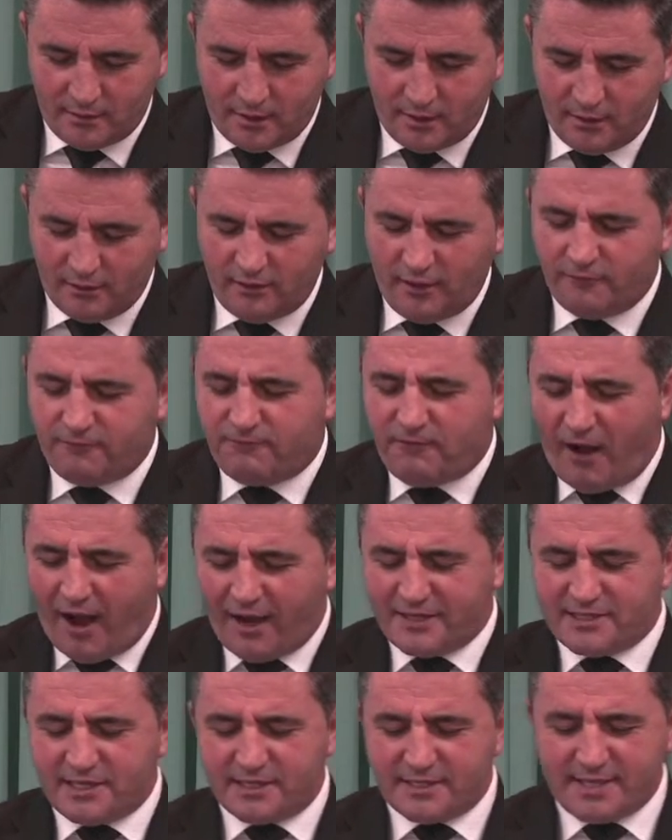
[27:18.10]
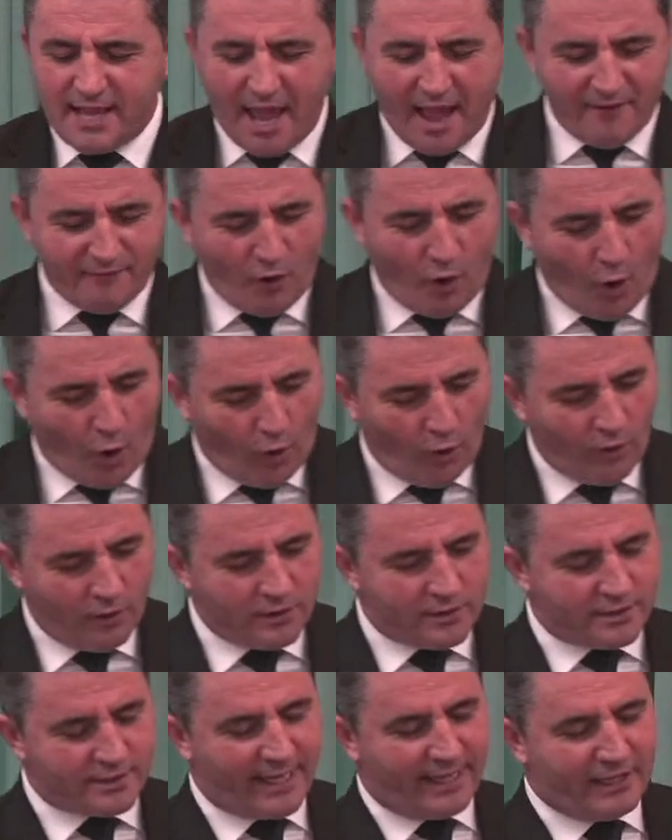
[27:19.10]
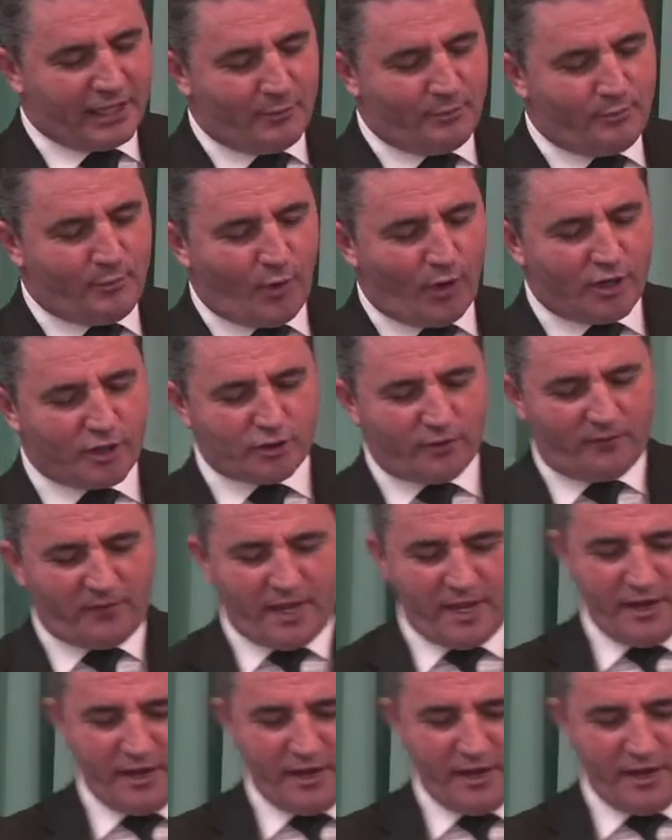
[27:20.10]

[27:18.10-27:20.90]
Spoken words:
The foxes have holes and the birds of the